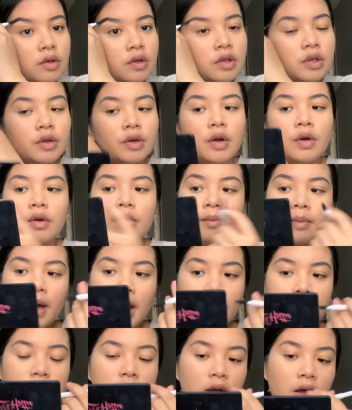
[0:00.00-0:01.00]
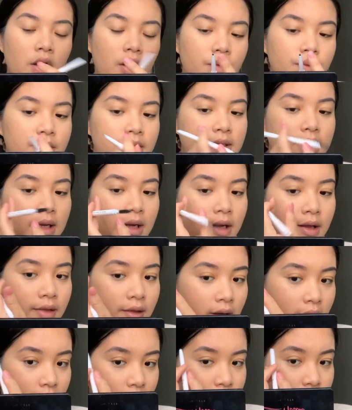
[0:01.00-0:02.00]
So going back to how I was saying
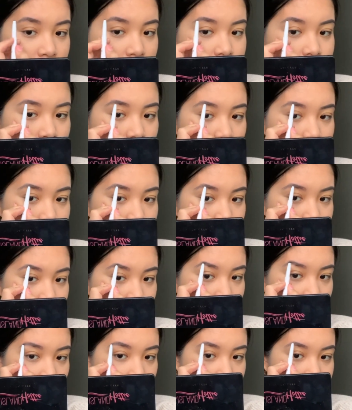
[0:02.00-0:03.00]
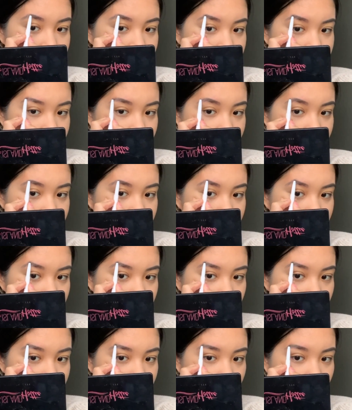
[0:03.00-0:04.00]
that this is pretty much my last
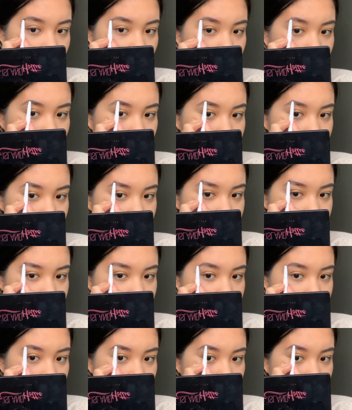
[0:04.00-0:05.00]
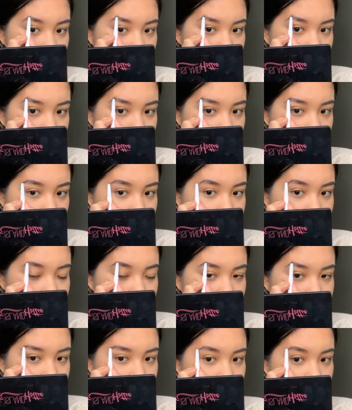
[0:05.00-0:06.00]
semester of college and what I plan
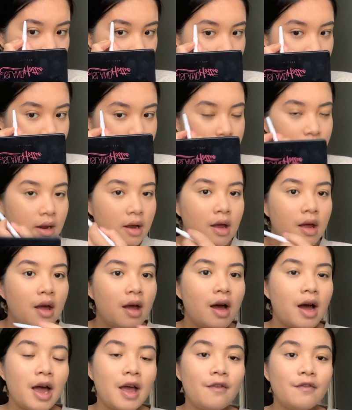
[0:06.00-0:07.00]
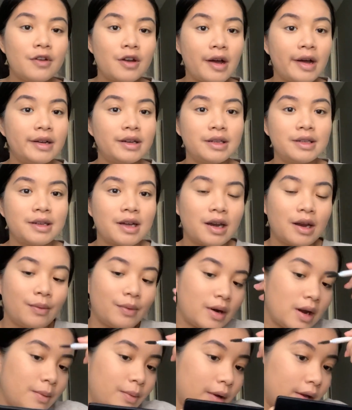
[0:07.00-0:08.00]
to do next, I have not decided
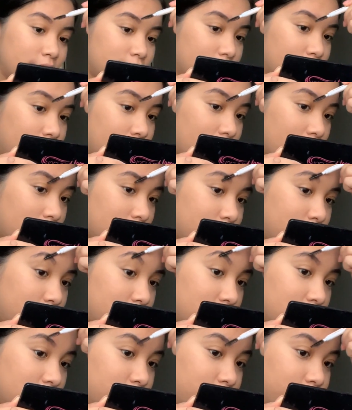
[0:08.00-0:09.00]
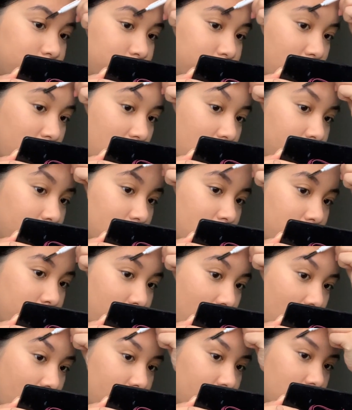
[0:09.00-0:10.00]
what I plan to do next, which is probably a
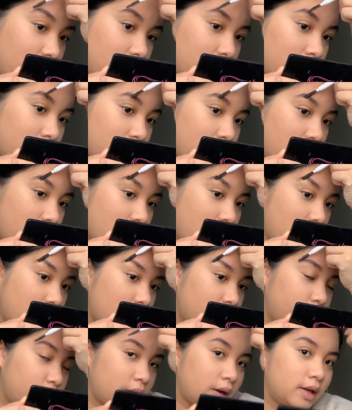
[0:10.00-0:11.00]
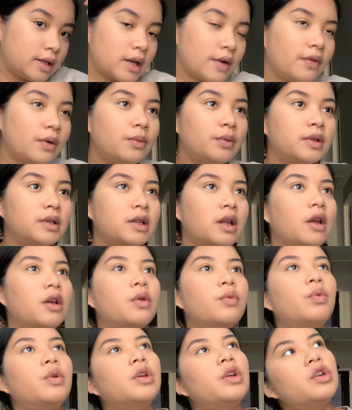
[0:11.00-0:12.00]
bad thing because everyone's like,
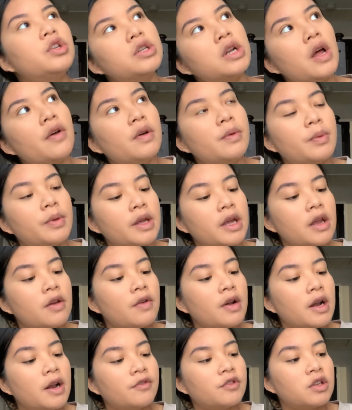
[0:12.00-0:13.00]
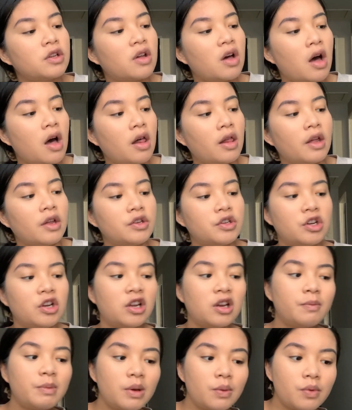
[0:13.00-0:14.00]
well, you should have a plan right after college. Are you
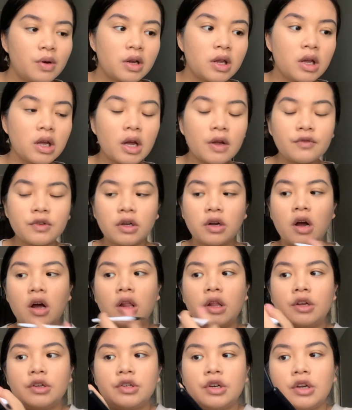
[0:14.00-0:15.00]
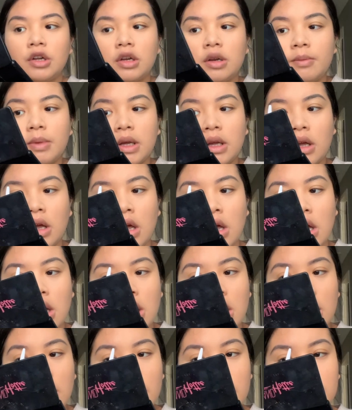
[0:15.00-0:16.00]
gonna be working after college? Are you gonna be
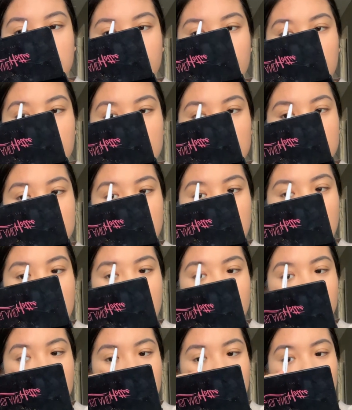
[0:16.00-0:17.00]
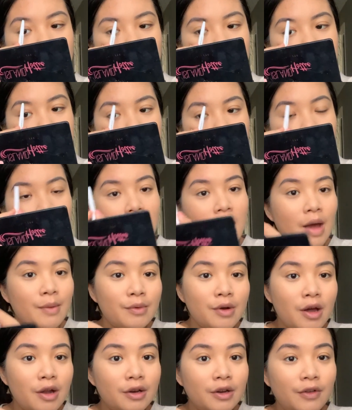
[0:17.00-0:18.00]
like doing this or that after college? I'm
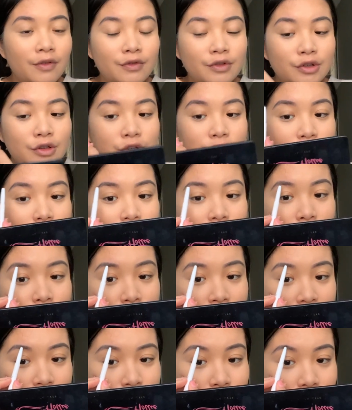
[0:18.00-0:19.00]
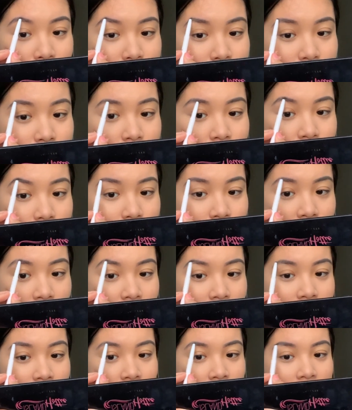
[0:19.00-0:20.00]
not even sure what I plan to do,
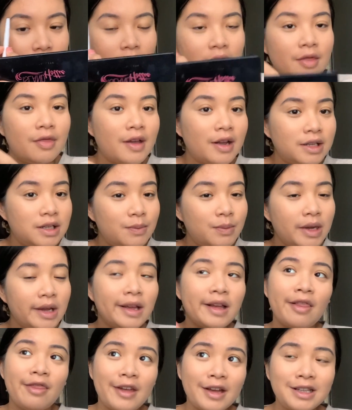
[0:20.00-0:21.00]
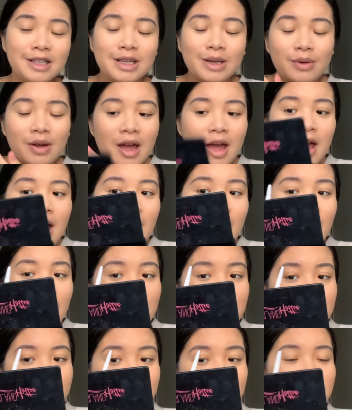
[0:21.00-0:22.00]
and that to me that's okay,
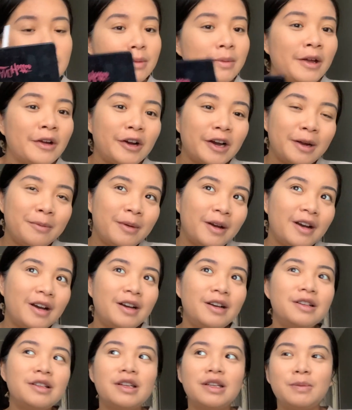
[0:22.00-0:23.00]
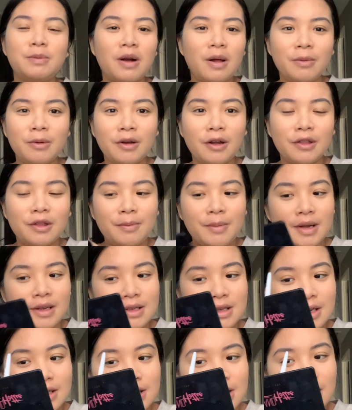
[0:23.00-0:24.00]
but to my grandparents it's probably not the best
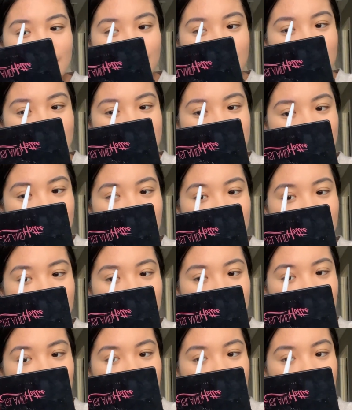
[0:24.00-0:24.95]
idea because they're like,